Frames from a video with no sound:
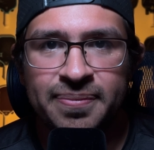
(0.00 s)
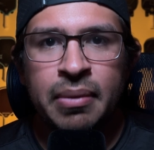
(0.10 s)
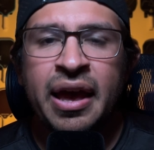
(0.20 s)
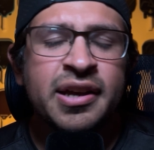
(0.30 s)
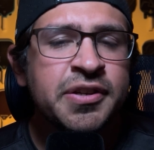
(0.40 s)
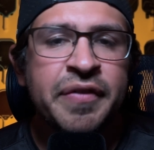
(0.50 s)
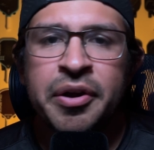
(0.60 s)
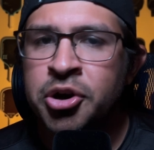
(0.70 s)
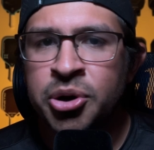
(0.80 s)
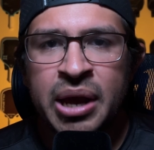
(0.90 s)
Matt has a
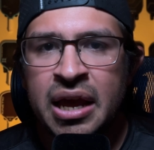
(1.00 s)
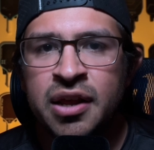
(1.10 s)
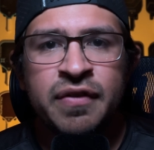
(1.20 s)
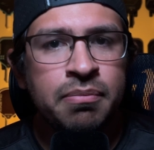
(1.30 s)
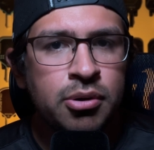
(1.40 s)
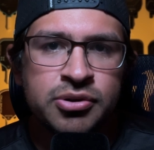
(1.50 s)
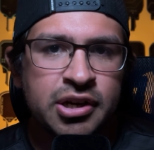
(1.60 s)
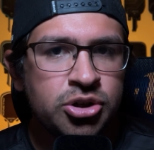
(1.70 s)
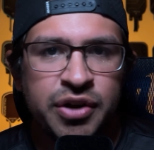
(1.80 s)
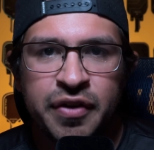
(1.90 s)
very creative and
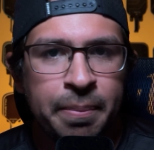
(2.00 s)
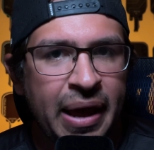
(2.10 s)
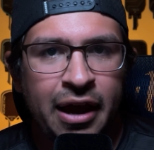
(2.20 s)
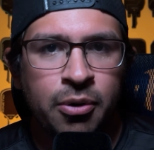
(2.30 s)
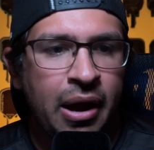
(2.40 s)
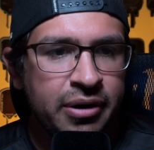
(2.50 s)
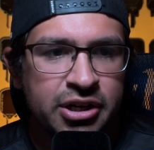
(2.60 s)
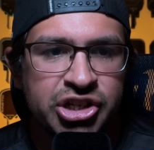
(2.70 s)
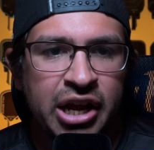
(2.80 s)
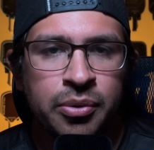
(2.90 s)
music-driven background
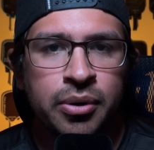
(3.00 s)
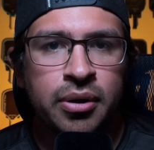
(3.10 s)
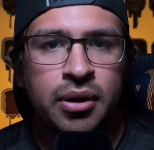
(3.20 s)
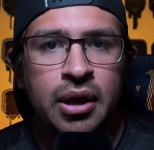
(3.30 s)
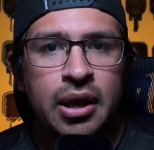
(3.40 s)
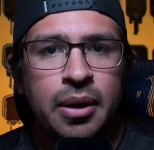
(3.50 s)
in general,